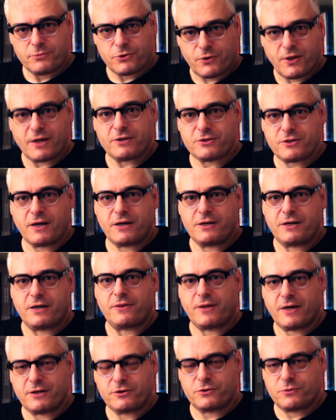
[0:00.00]
So that's the
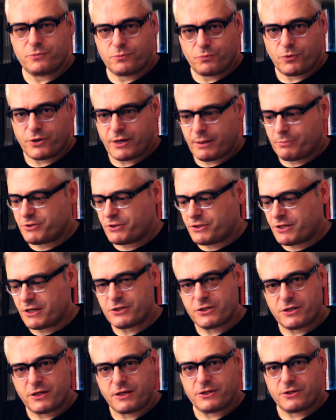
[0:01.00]
idea. That's what I'm
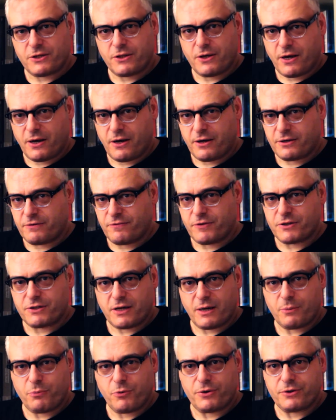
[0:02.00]
suggesting is at the heart of the
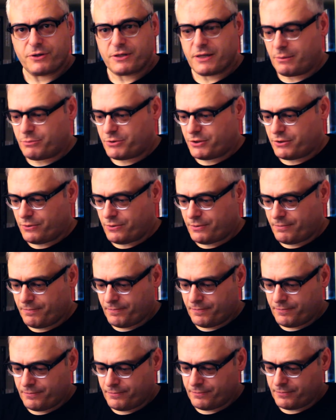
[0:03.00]
type 1, type 2
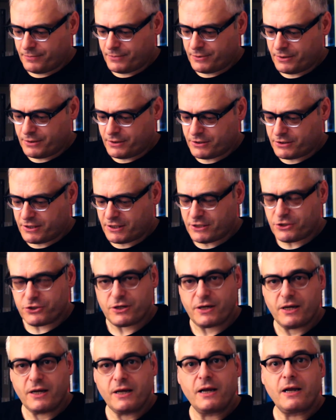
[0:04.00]

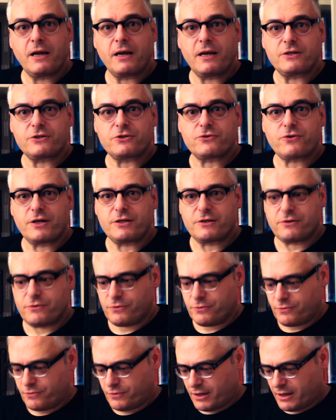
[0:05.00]
distinction. Let's try
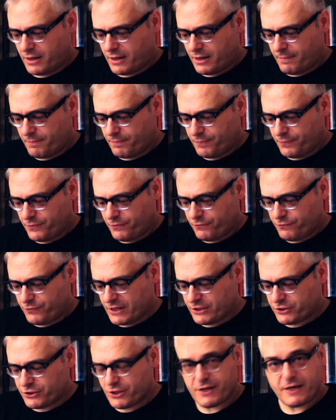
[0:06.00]
to
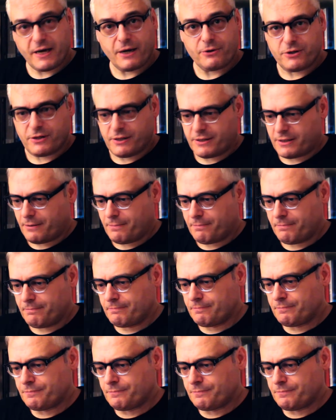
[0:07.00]
flesh that out a little.